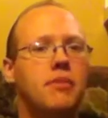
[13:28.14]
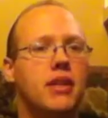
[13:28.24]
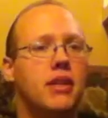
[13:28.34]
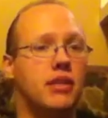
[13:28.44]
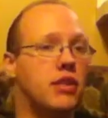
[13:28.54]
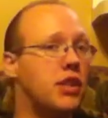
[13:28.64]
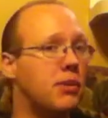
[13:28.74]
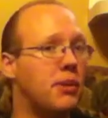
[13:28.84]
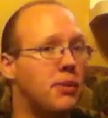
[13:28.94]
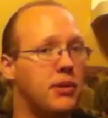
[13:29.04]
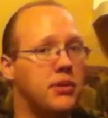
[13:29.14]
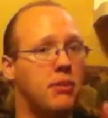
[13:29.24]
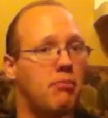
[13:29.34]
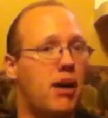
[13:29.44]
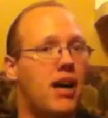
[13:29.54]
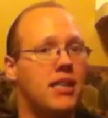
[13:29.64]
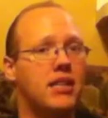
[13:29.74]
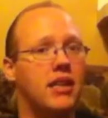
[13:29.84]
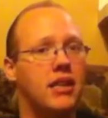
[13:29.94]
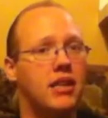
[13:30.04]
Because it's cheaper to produce a box
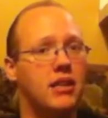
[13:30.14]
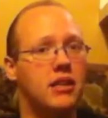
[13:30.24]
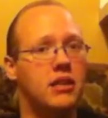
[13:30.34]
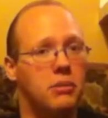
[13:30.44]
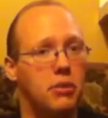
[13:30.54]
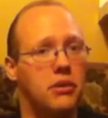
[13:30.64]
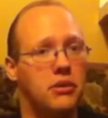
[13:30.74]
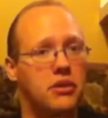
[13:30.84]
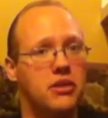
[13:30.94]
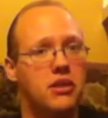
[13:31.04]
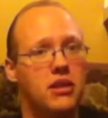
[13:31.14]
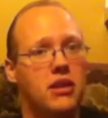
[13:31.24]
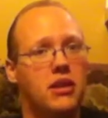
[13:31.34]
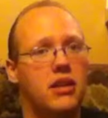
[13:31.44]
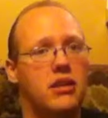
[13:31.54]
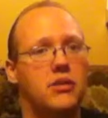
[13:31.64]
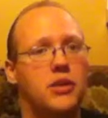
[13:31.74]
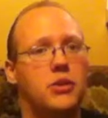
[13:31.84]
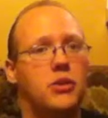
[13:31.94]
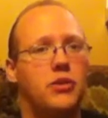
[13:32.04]
set than it is to produce
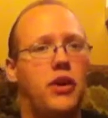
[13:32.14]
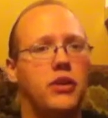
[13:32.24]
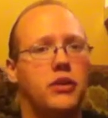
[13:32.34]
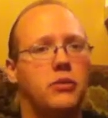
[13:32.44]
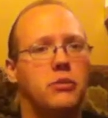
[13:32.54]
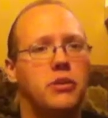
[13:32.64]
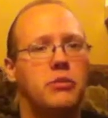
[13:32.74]
individual volumes,